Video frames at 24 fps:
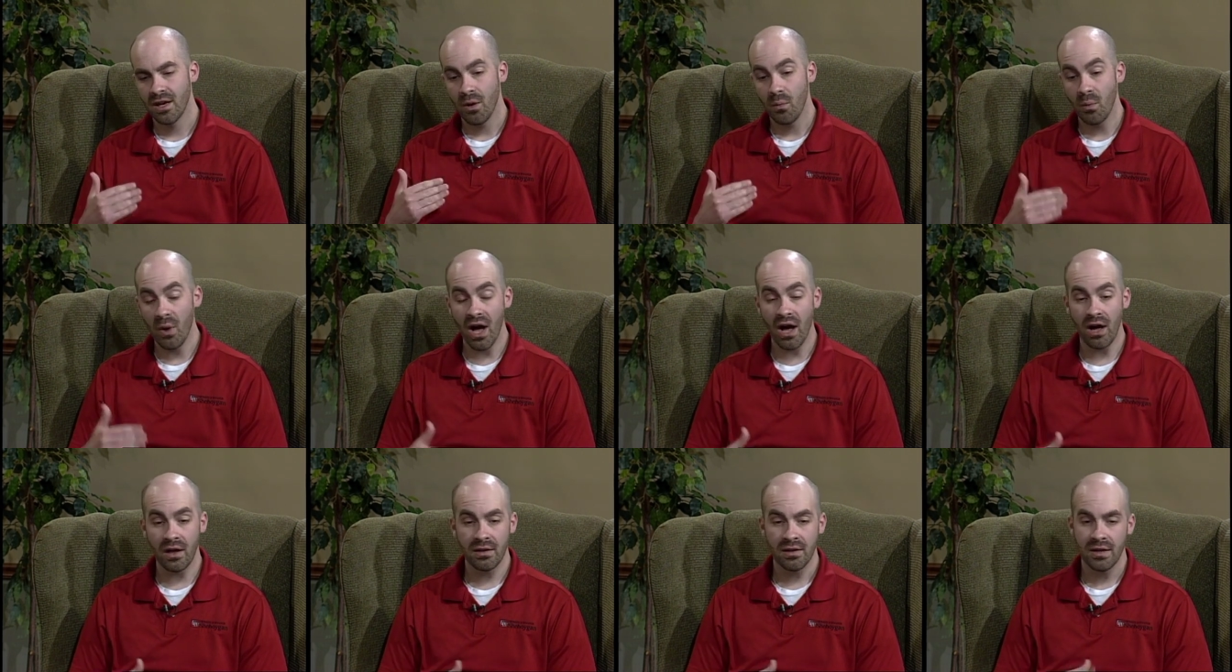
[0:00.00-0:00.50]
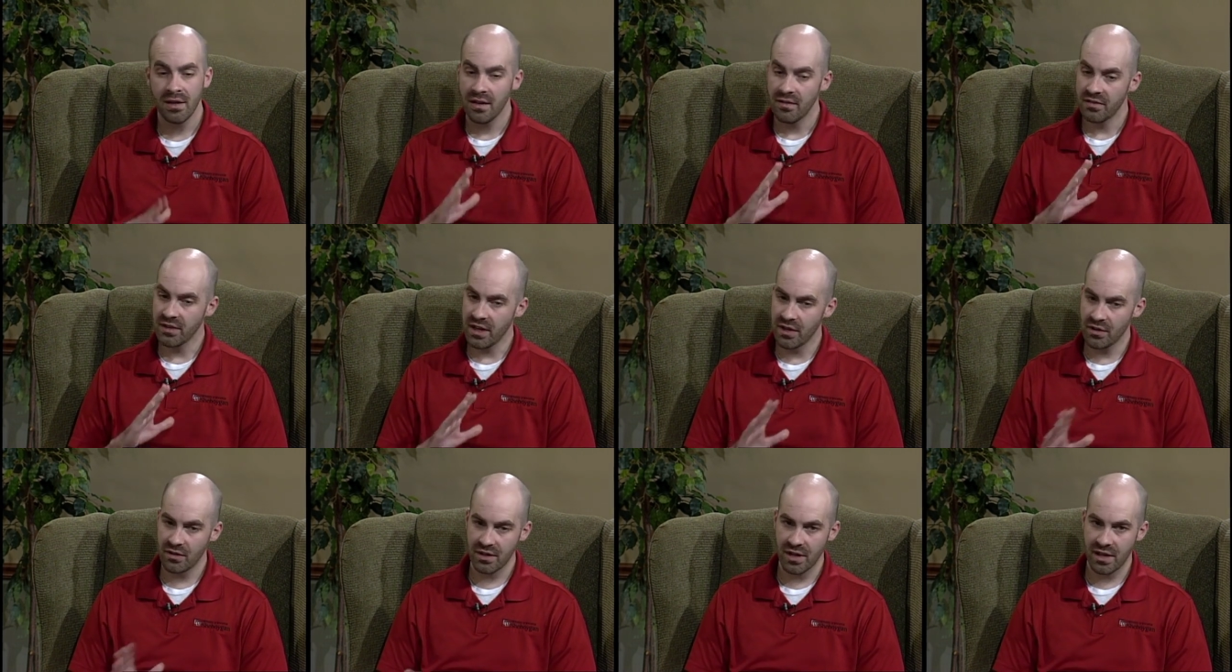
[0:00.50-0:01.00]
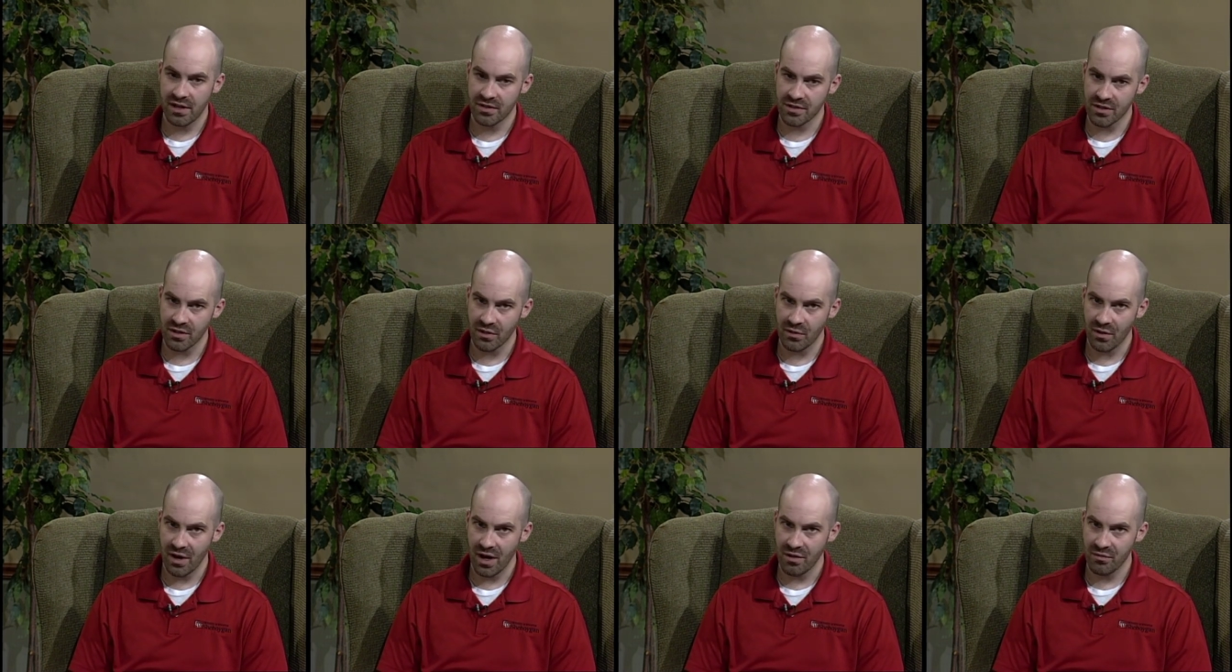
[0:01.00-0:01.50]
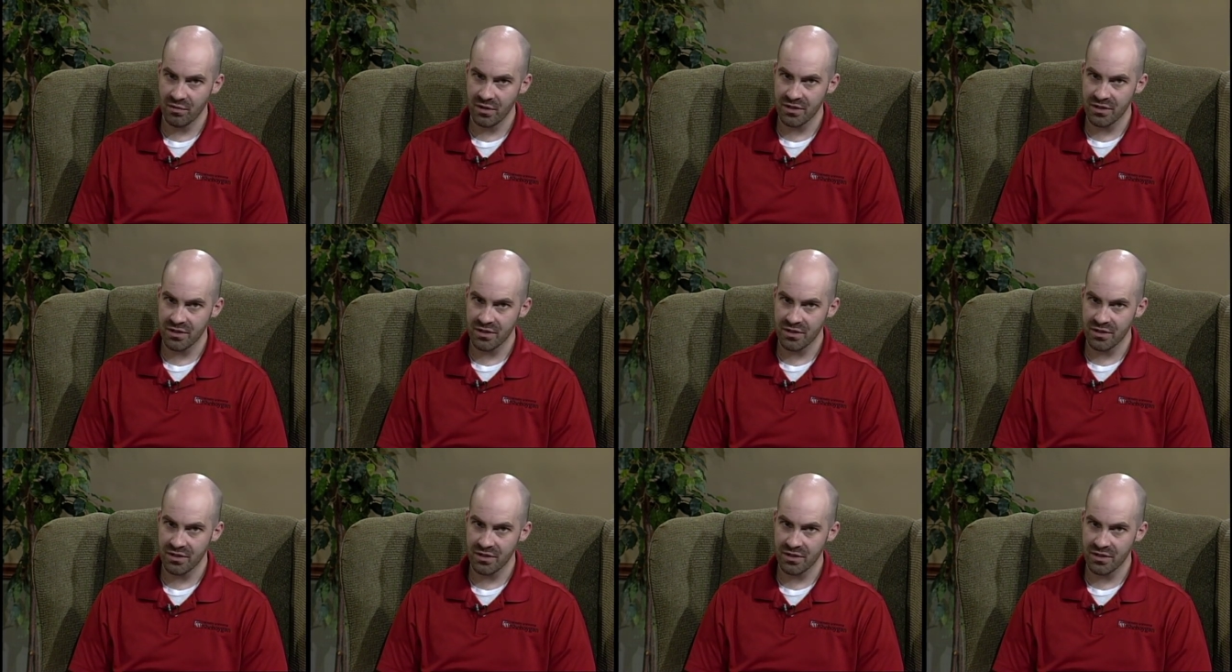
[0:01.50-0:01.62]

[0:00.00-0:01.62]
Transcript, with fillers: Well, the internet is a great